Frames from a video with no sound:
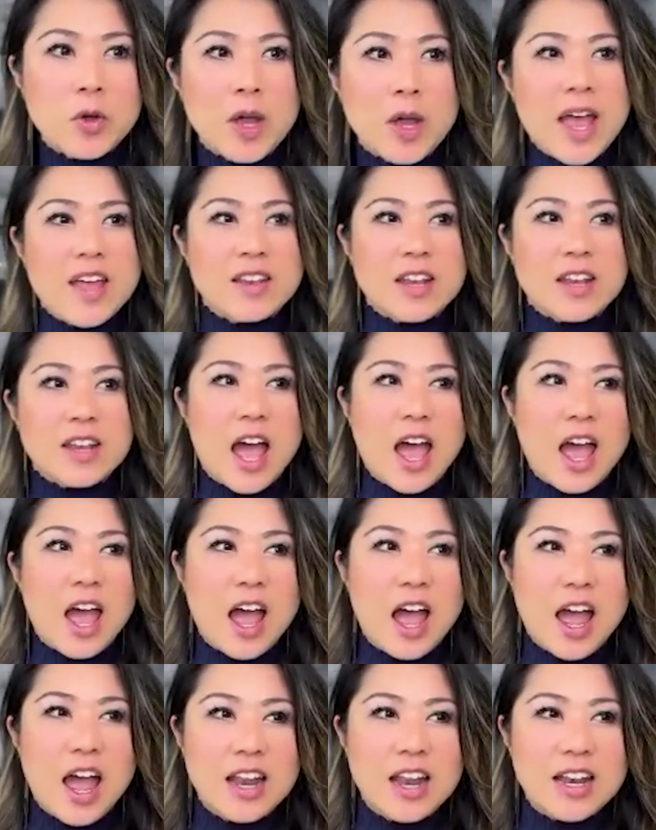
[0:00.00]
And
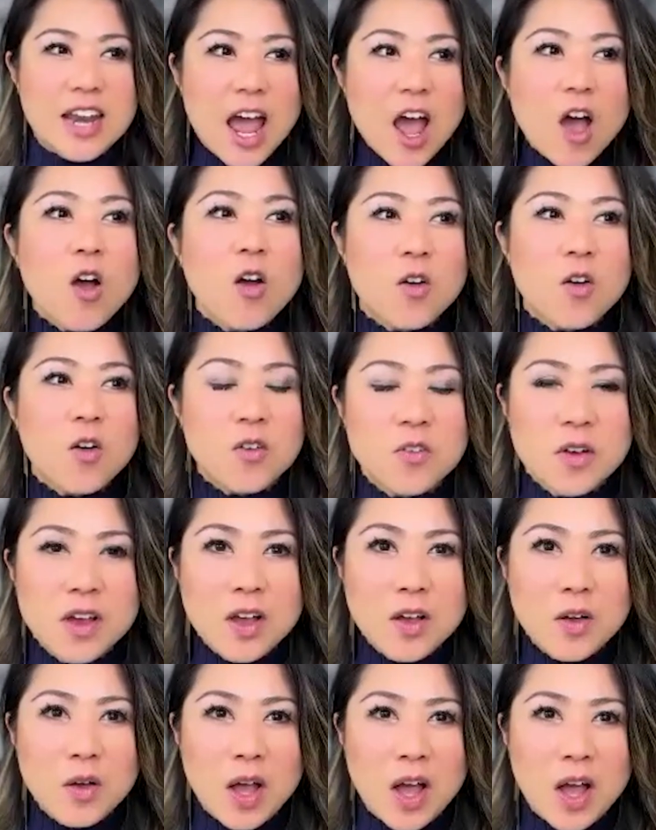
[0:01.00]
now
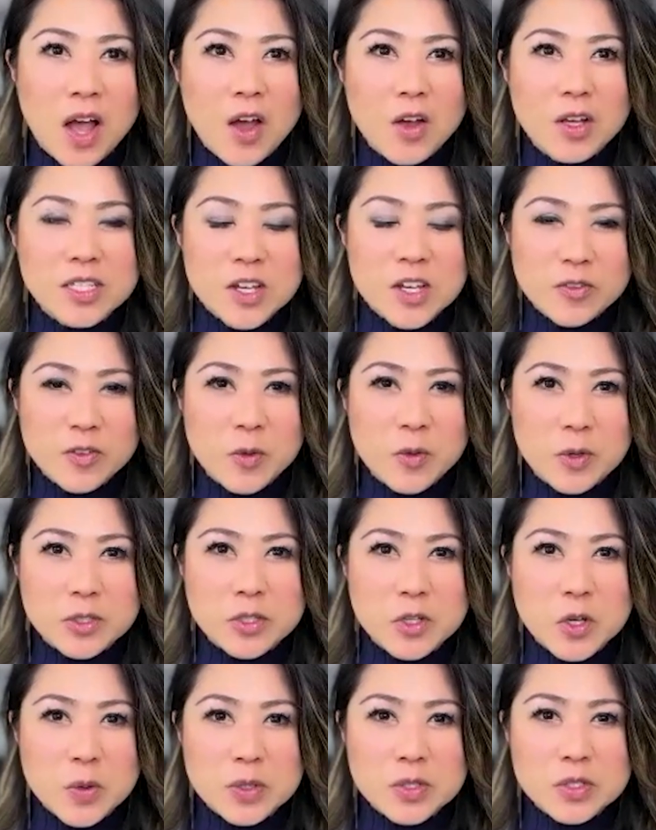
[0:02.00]
I definitely want
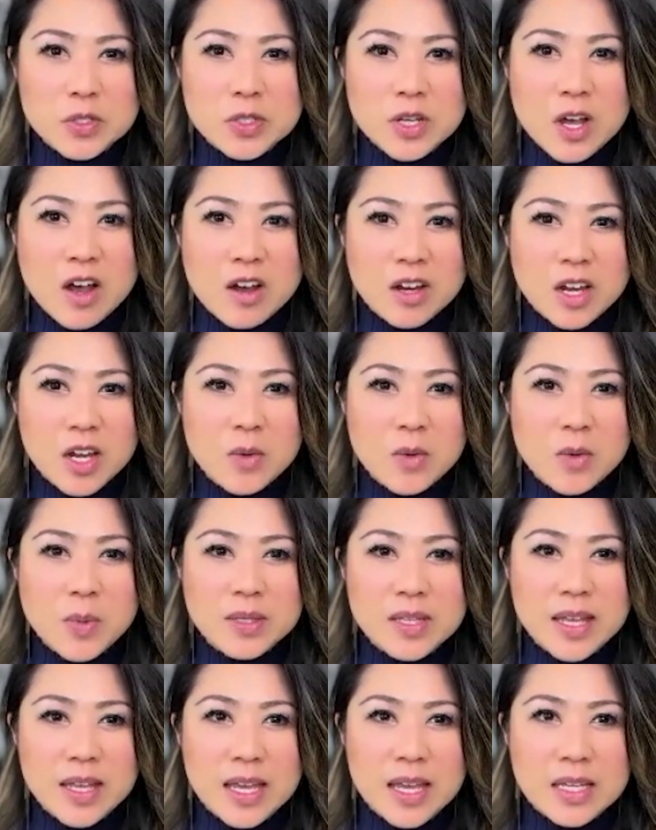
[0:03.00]
to go into talking
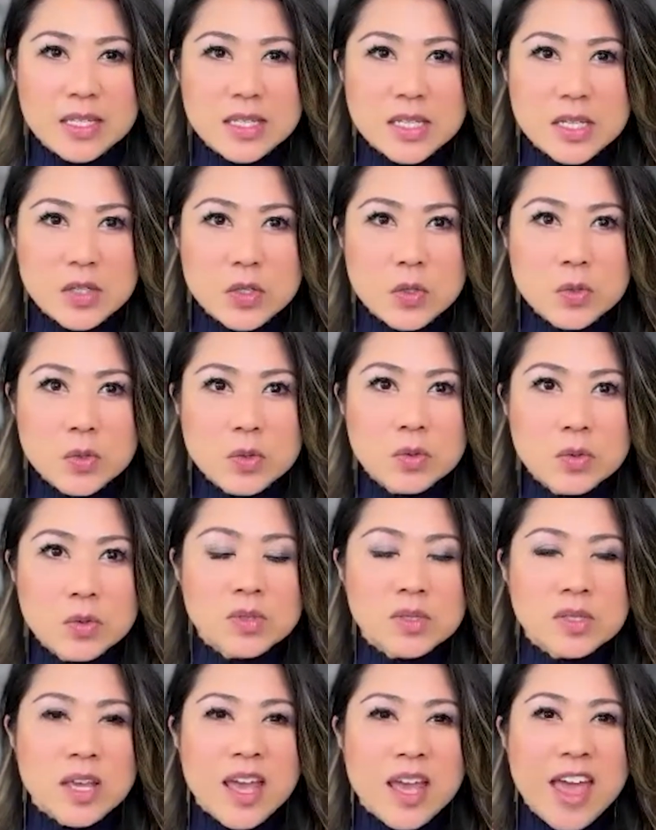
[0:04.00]
about the
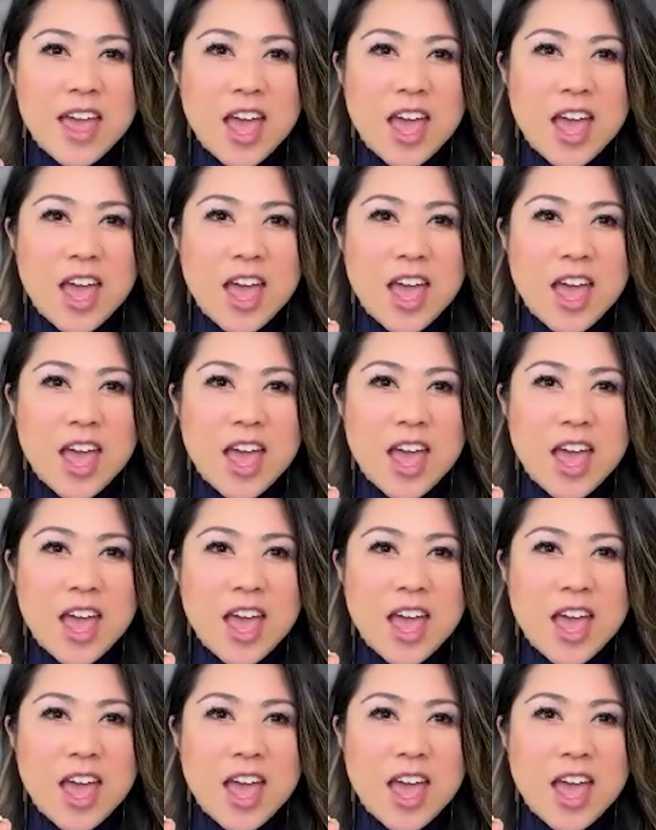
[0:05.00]
ADUs.